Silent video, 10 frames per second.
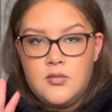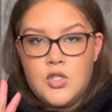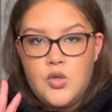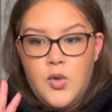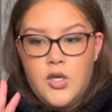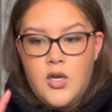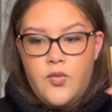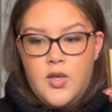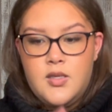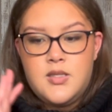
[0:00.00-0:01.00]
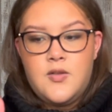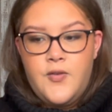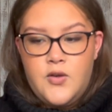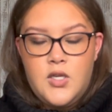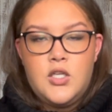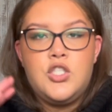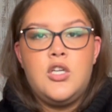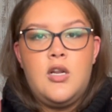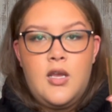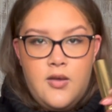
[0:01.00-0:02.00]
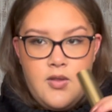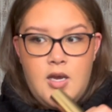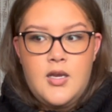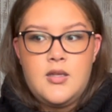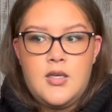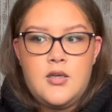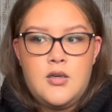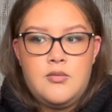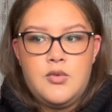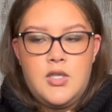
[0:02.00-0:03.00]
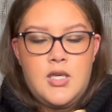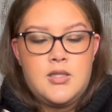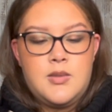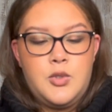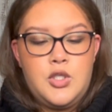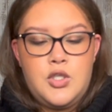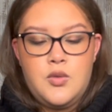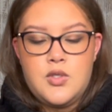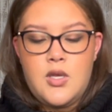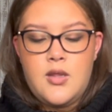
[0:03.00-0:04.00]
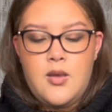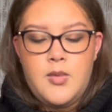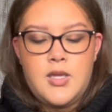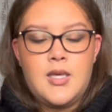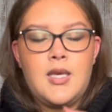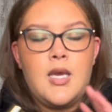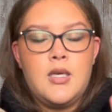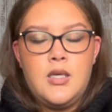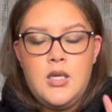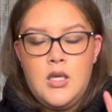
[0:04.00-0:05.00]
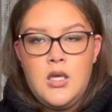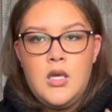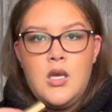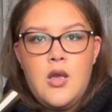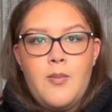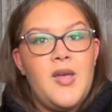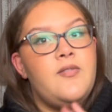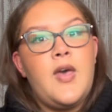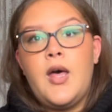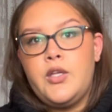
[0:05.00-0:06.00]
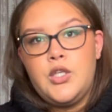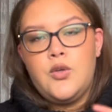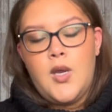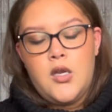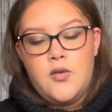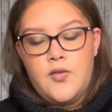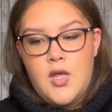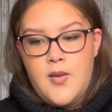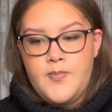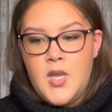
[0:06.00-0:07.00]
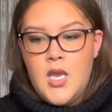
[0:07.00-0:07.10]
to work on this, the foundation and the highlighter, and really get some good use on them and like get my value out of them.